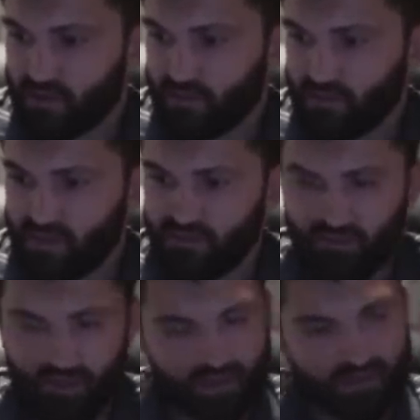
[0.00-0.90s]
top 10
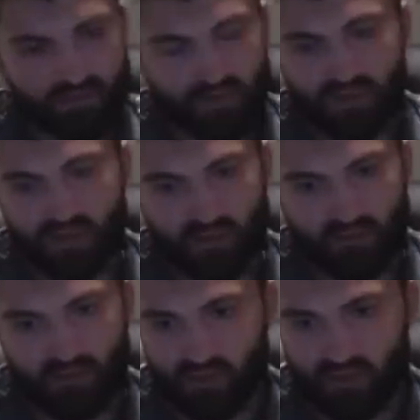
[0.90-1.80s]
fighters right
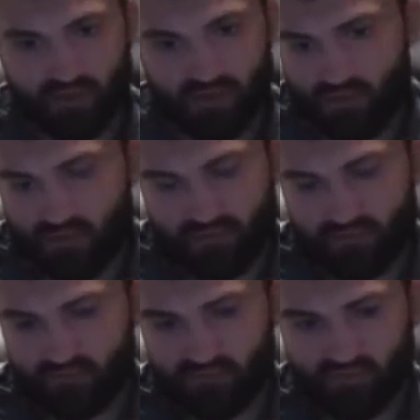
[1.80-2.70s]
now, but
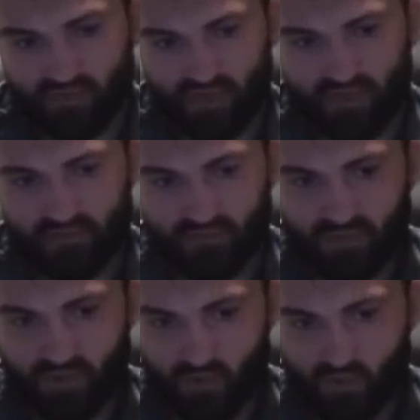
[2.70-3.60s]
yeah,
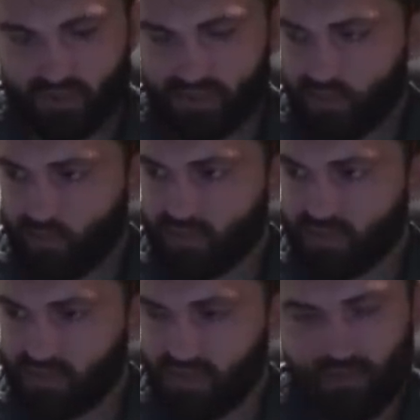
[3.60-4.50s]
one step
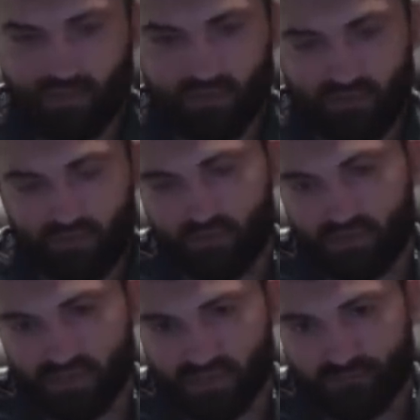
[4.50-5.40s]
at a time, we'll see.